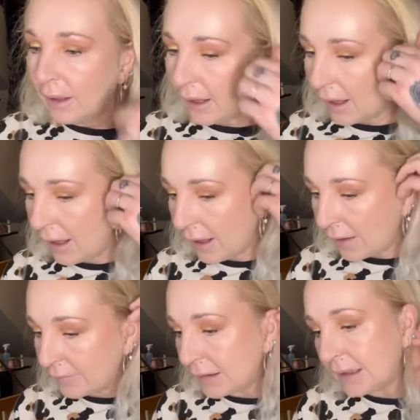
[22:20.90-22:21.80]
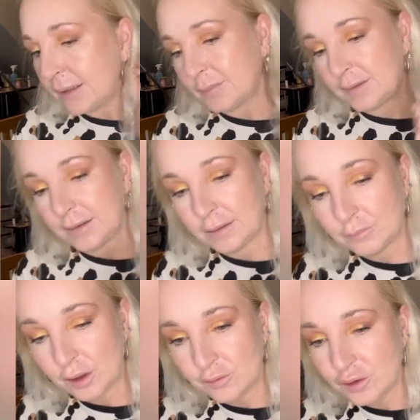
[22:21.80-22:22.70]
And the lipstick I'm
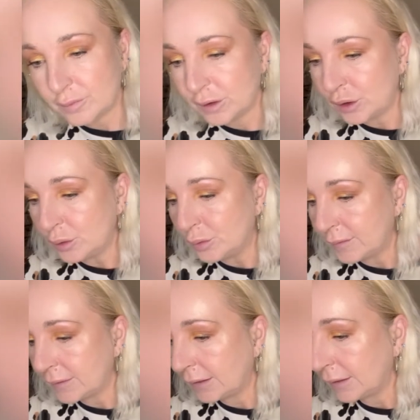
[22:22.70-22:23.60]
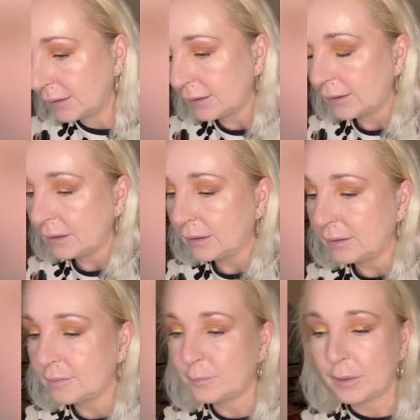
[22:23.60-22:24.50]
going to be using
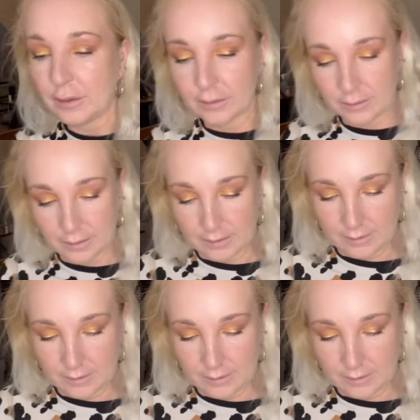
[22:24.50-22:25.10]
is by